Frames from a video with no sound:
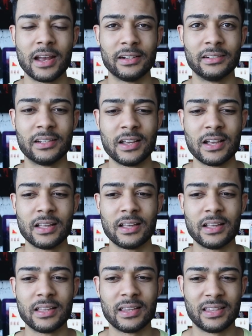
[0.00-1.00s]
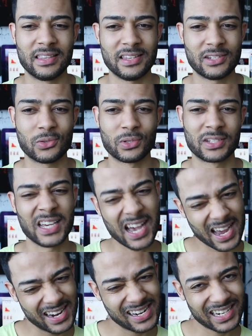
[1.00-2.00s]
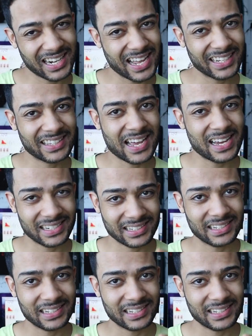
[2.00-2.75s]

And this was kind of like that